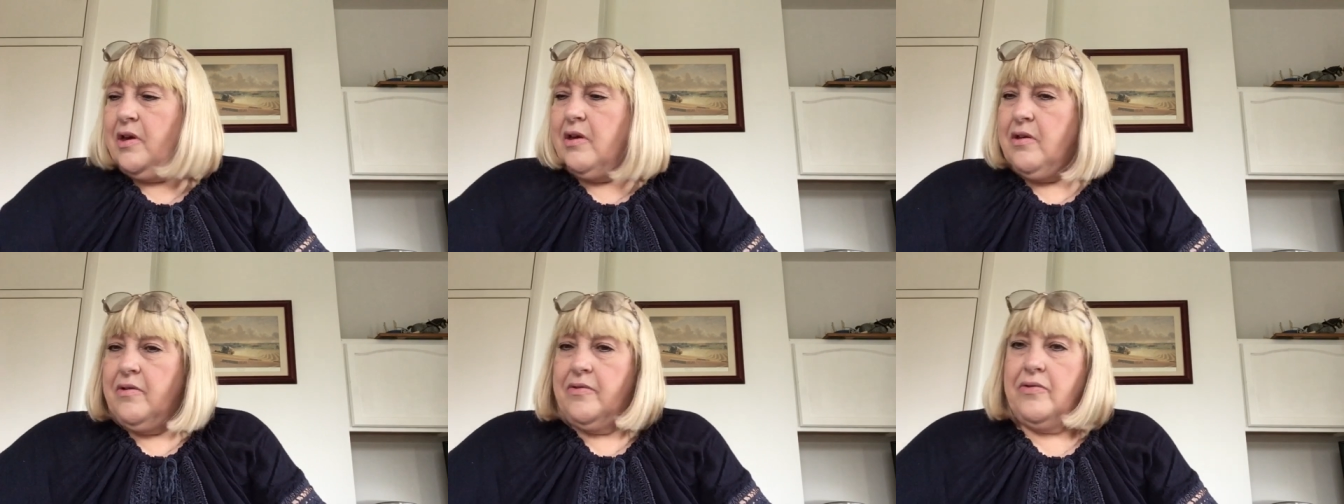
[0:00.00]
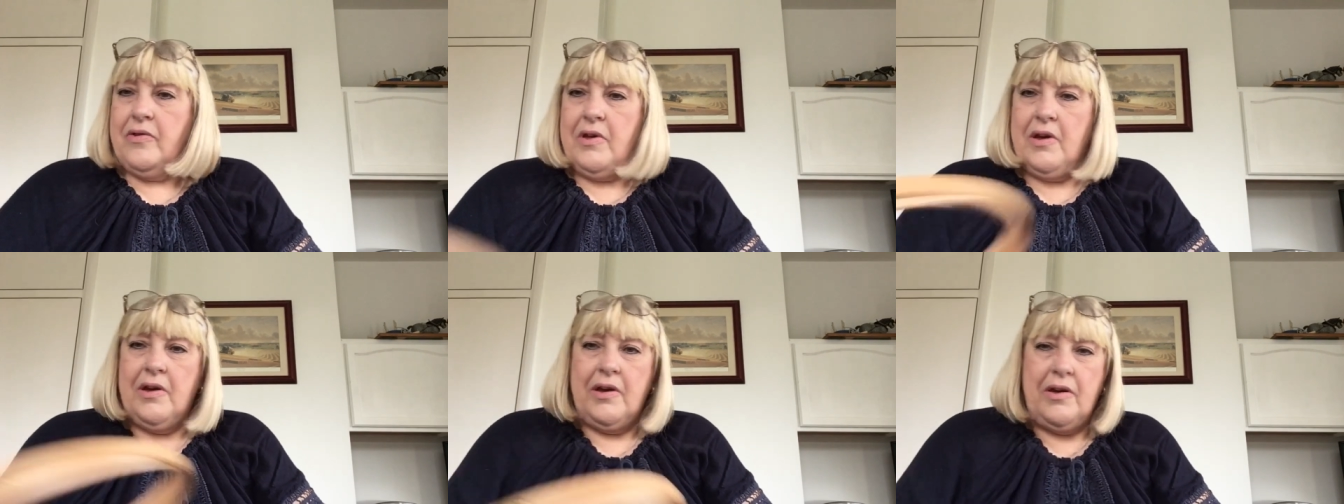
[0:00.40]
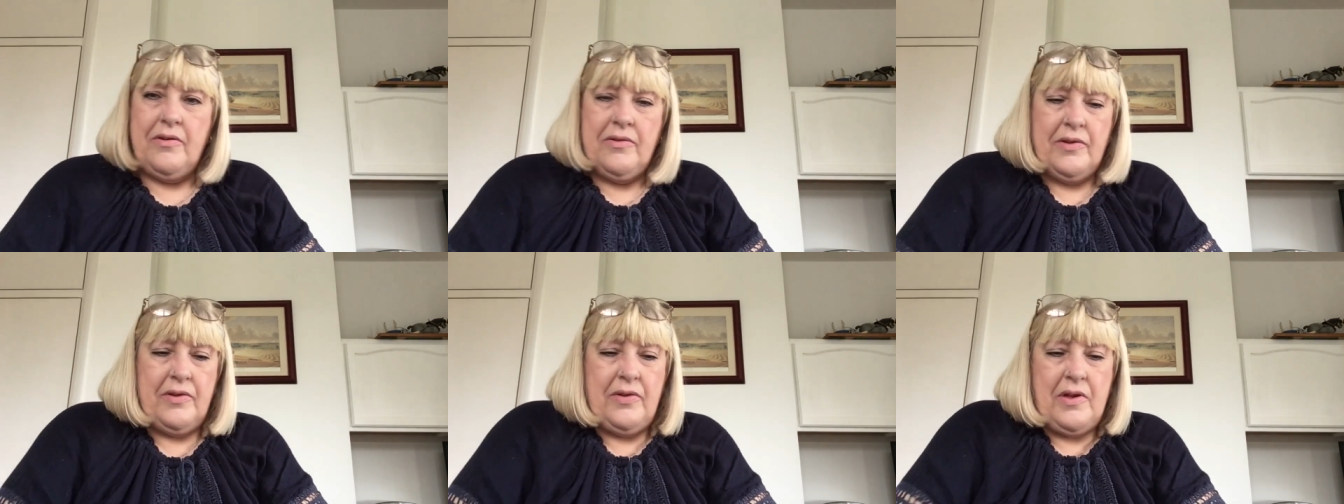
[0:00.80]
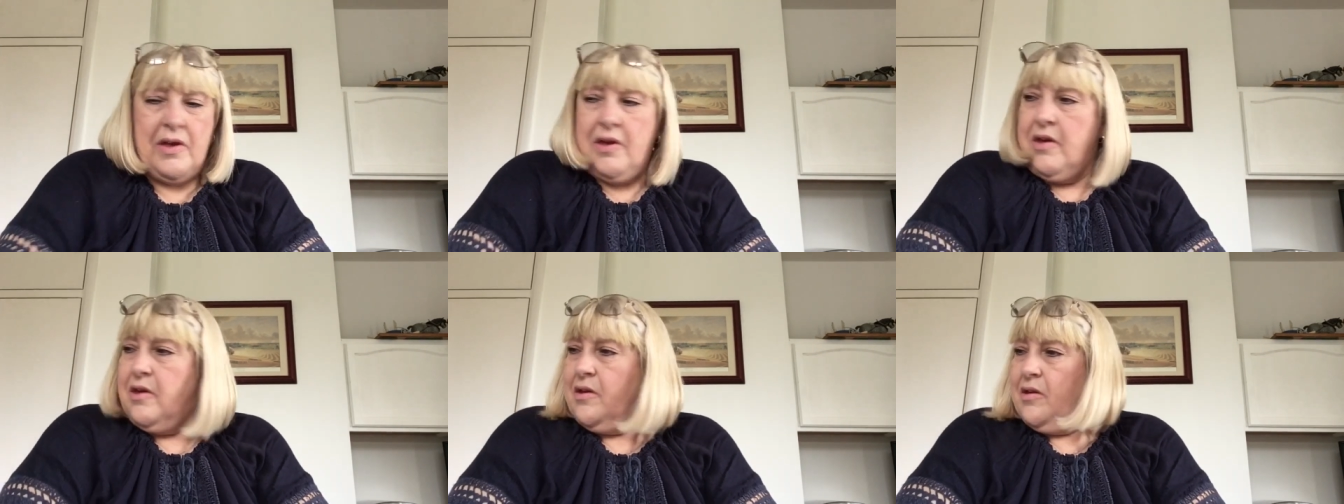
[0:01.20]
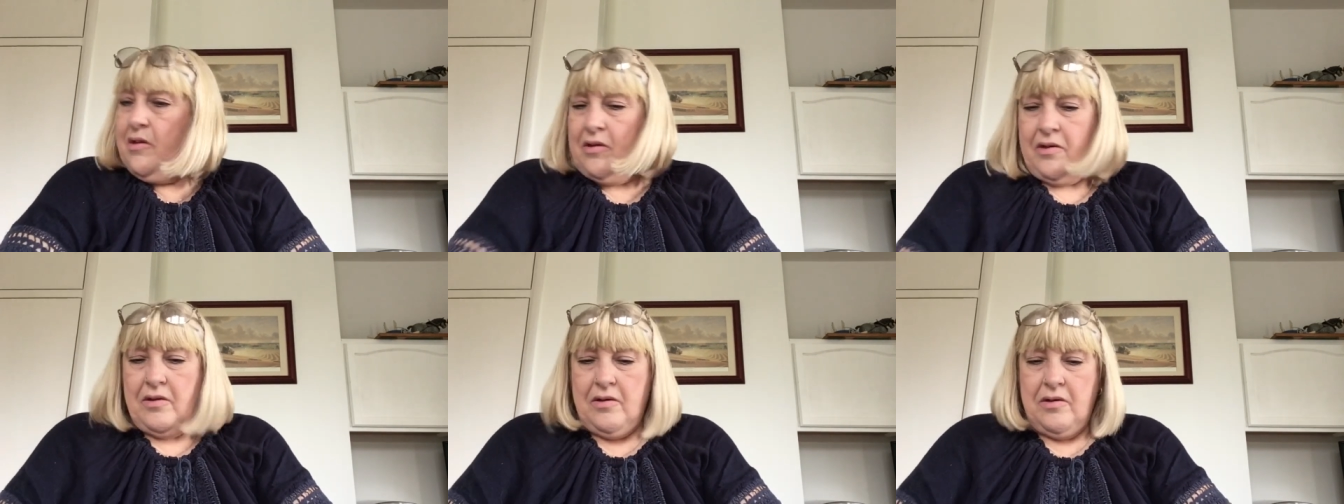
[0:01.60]
there, that goes in there.
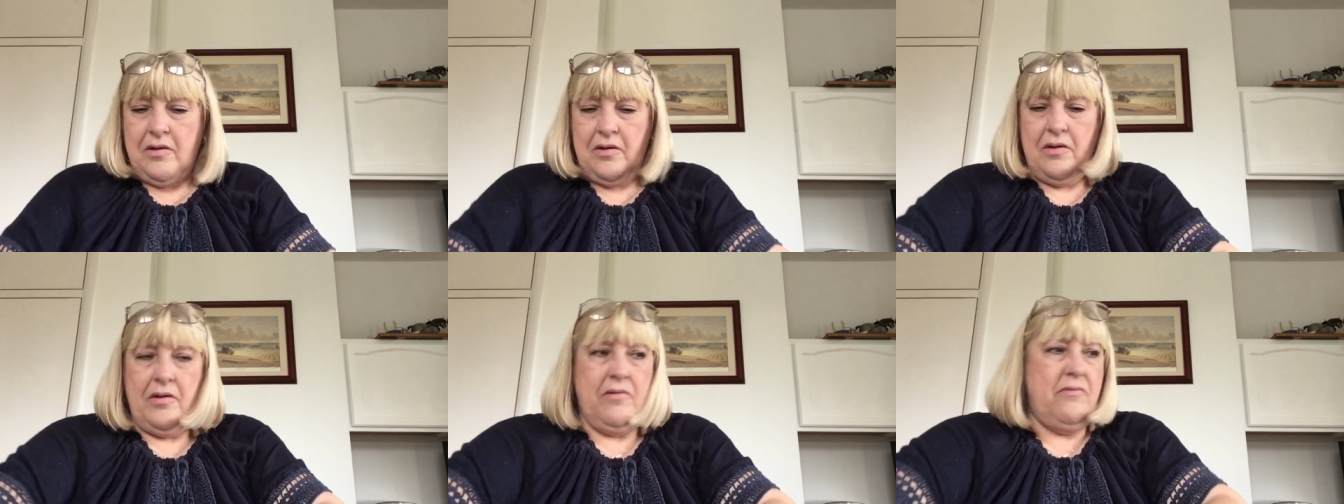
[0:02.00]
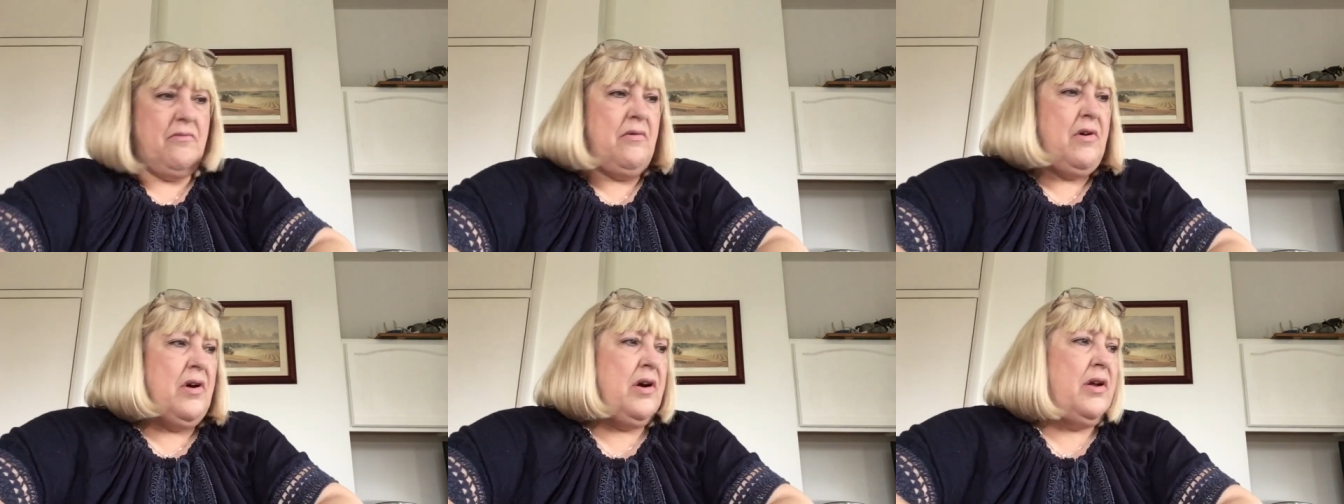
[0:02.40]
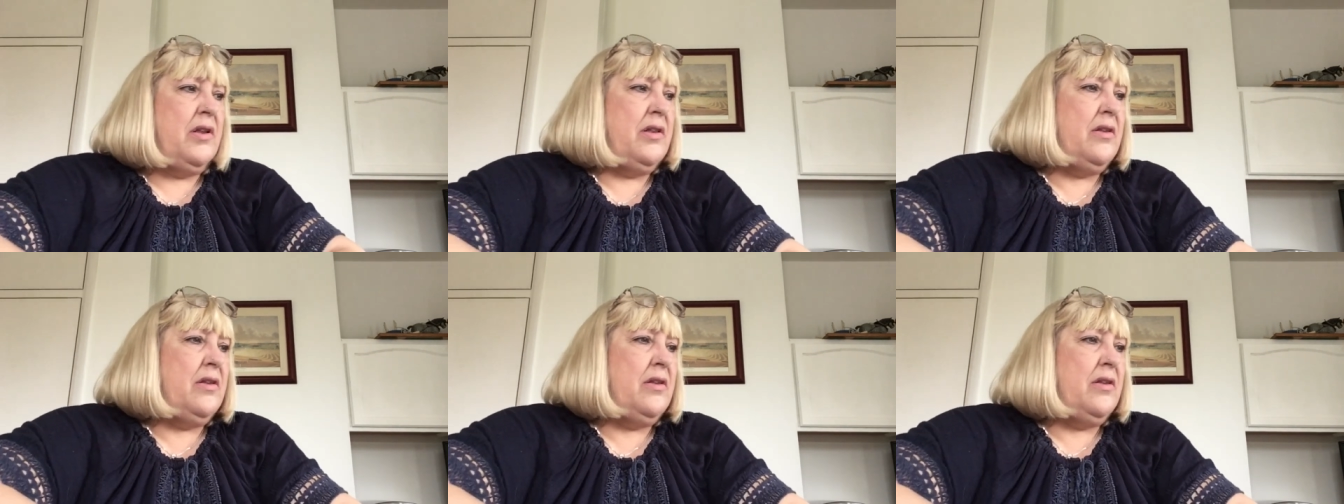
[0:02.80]
Right.